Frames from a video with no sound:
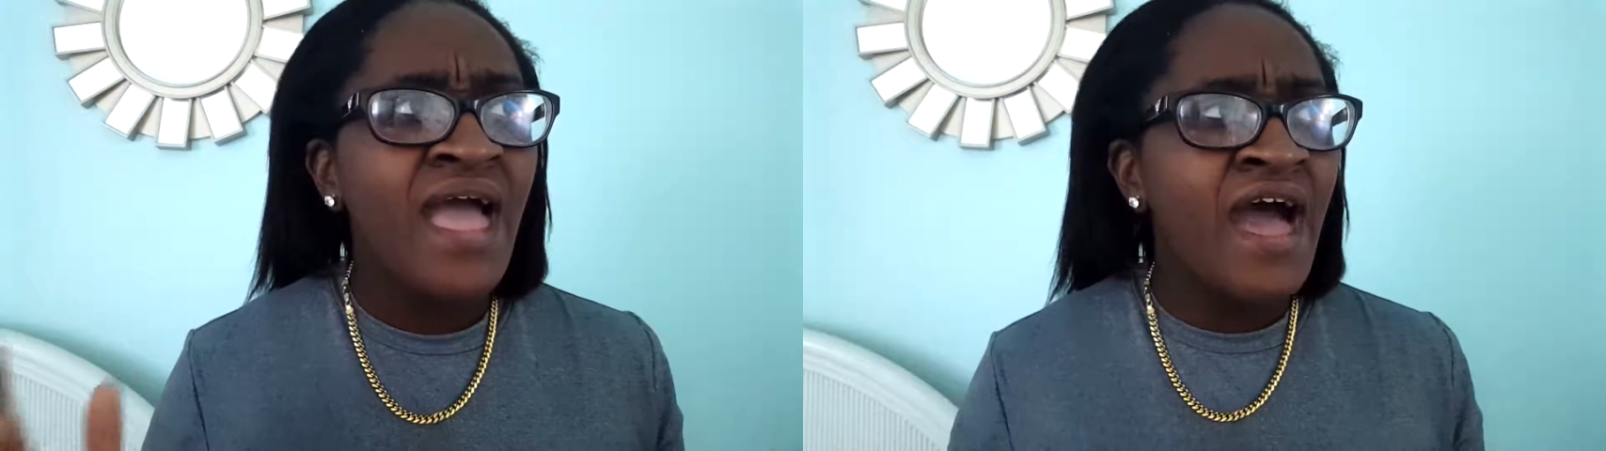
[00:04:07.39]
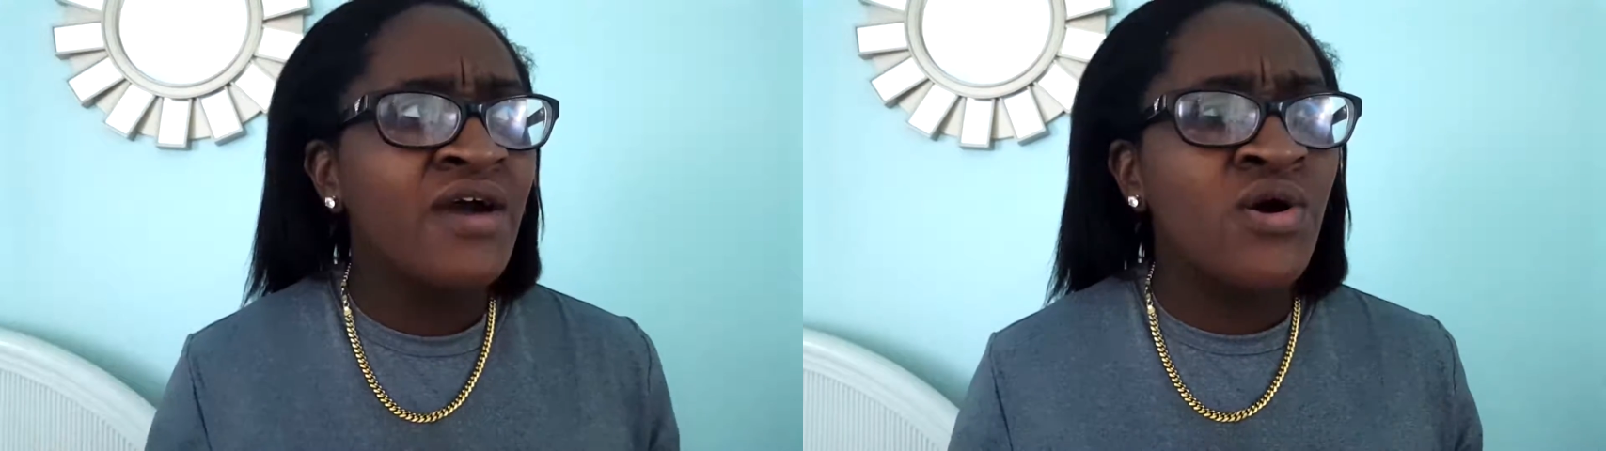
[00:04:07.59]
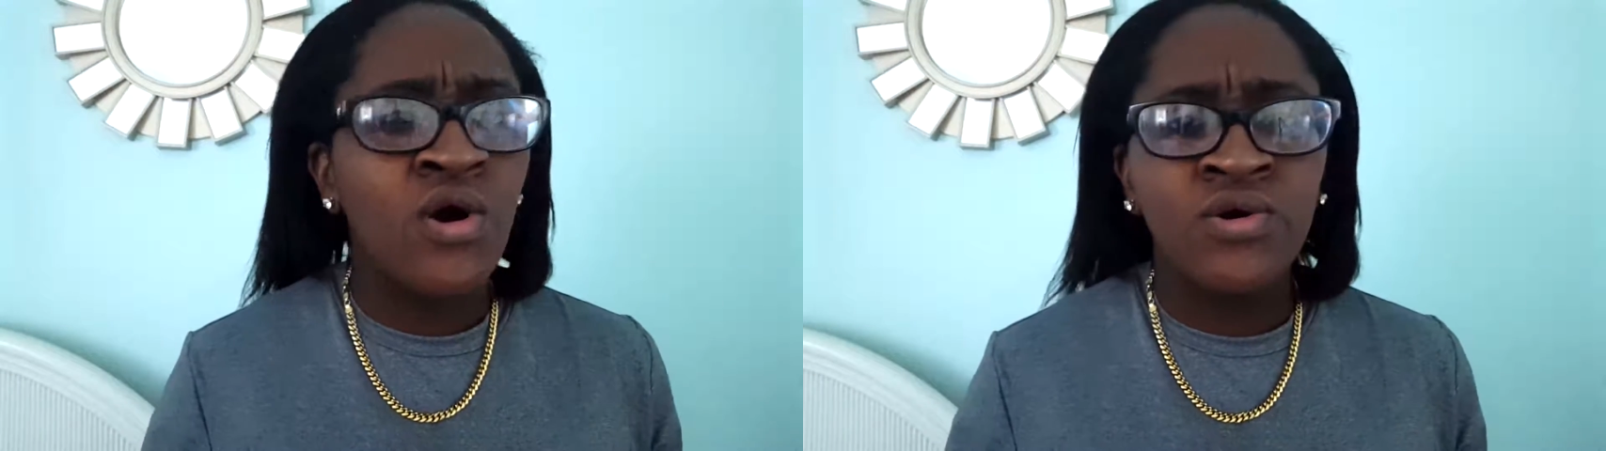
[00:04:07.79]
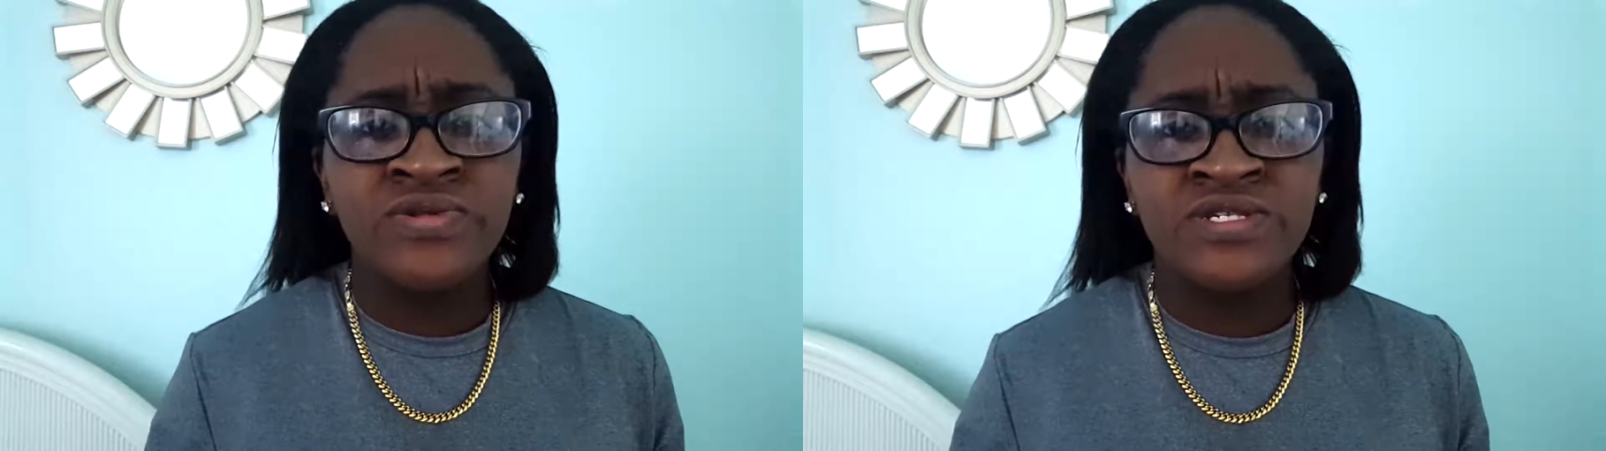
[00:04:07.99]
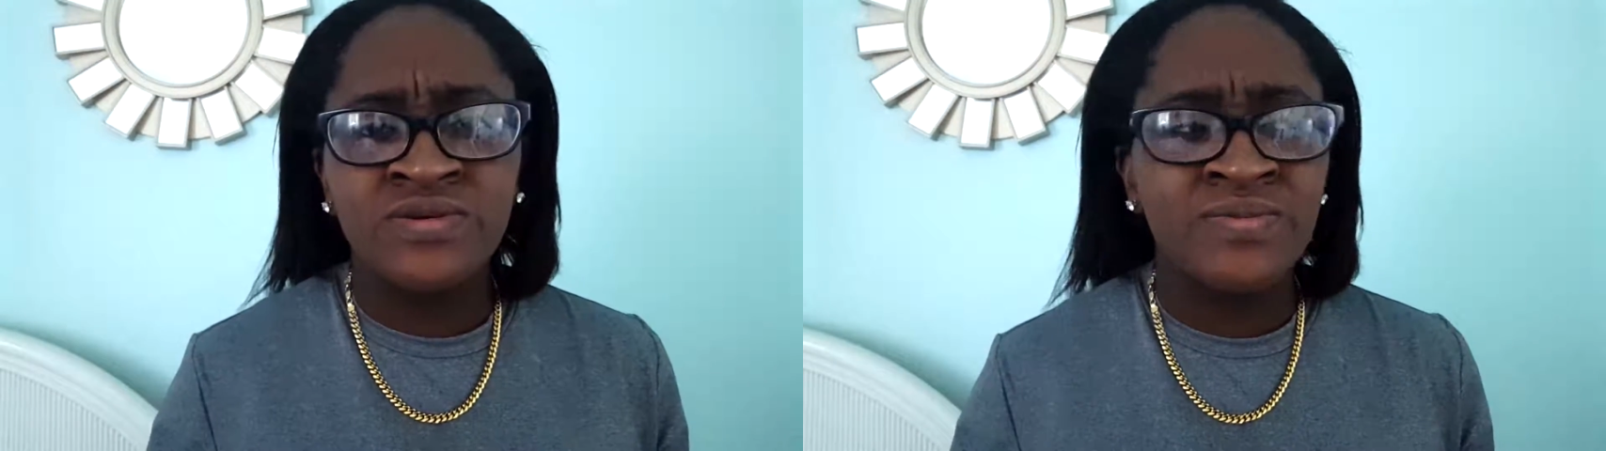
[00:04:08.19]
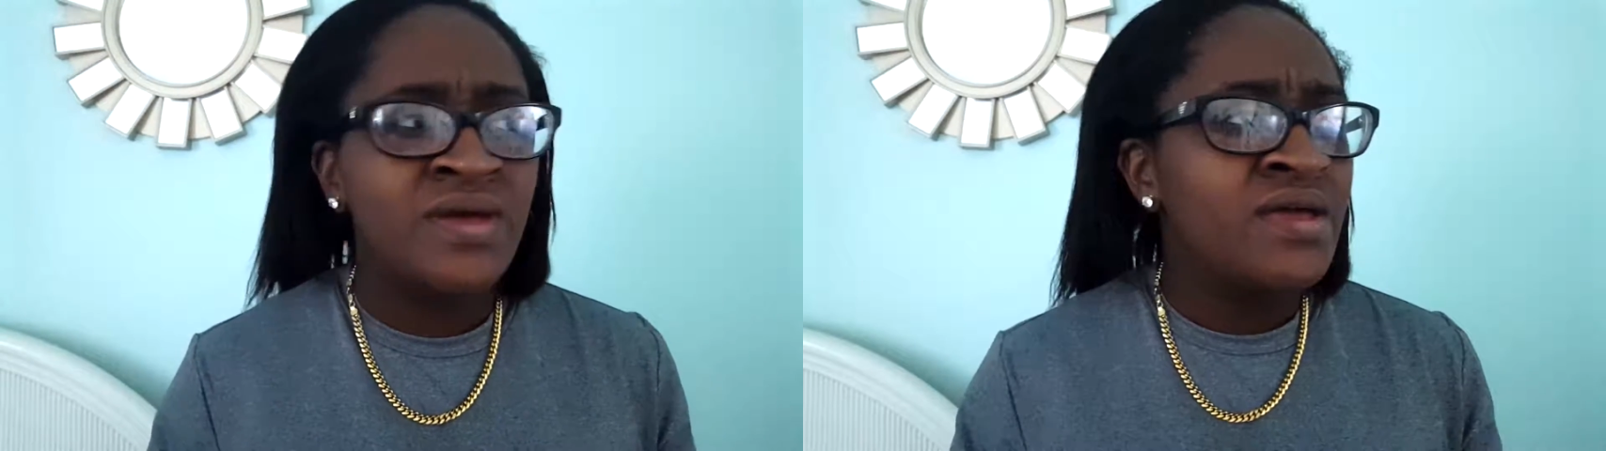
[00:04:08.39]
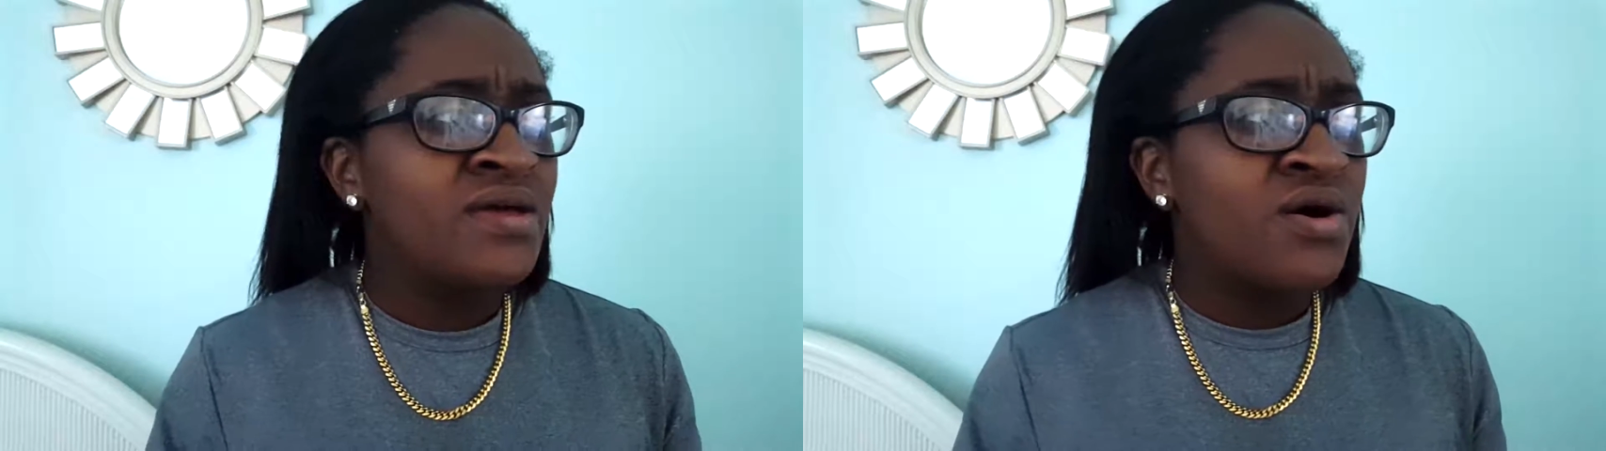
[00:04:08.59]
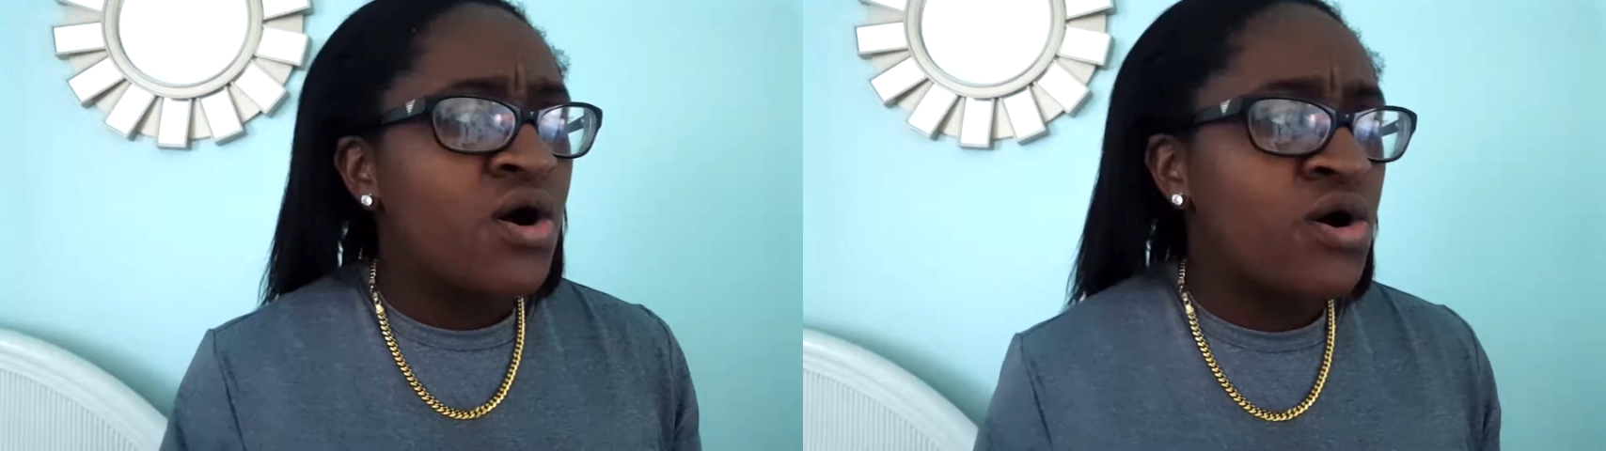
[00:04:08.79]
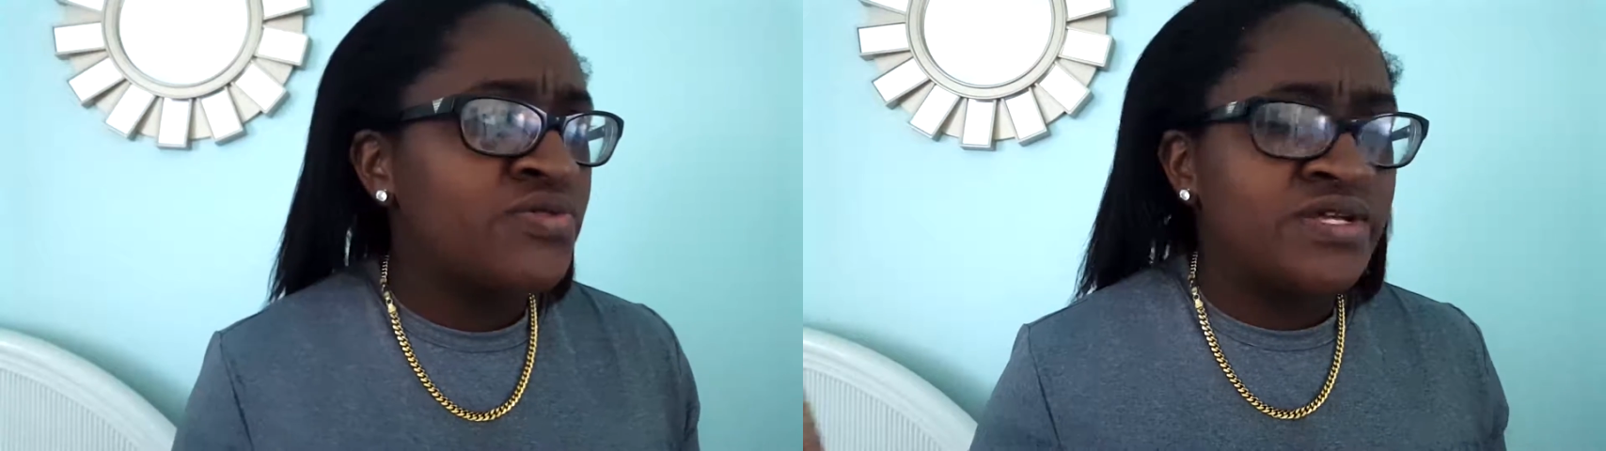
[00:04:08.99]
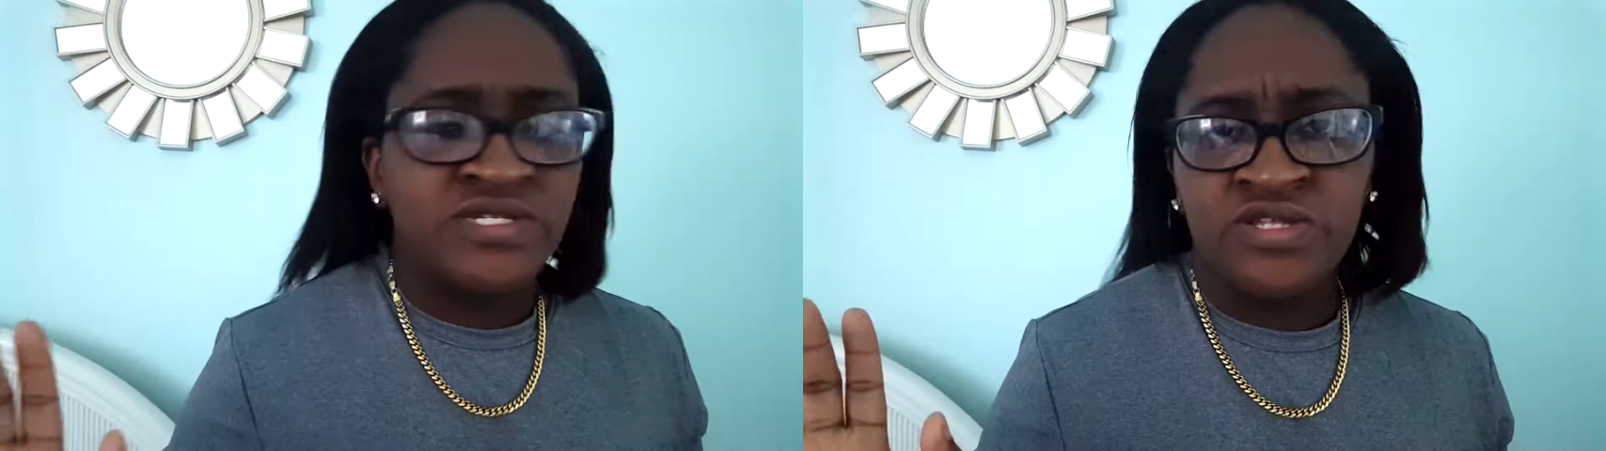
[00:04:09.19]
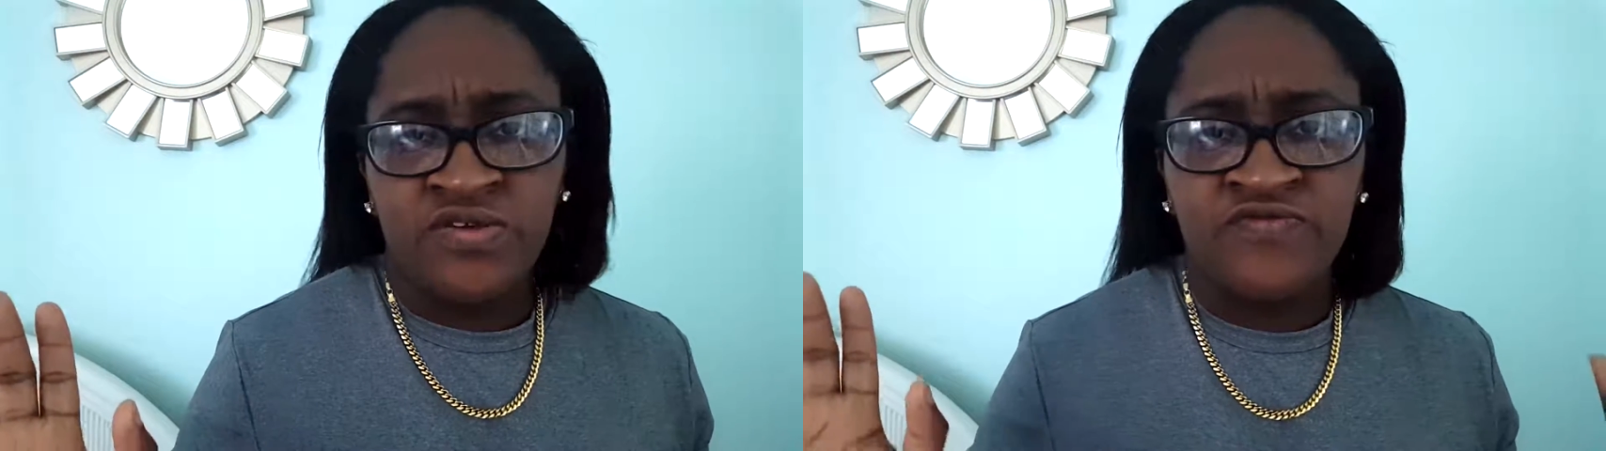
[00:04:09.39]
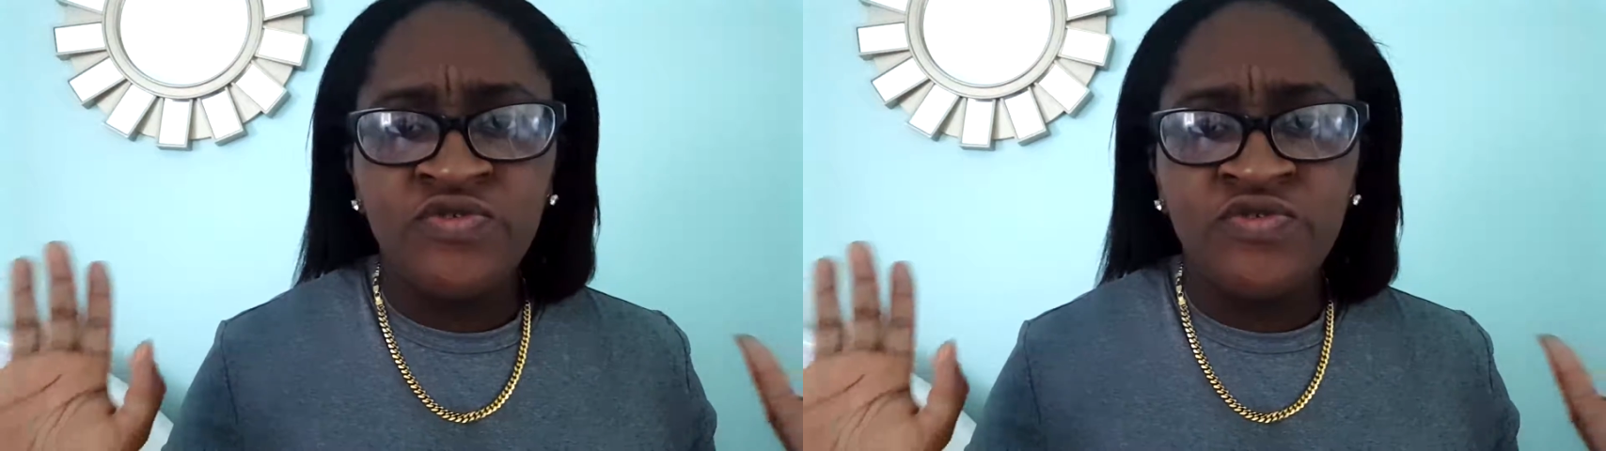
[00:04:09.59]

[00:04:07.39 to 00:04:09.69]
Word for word: alcoholism, all that stuff.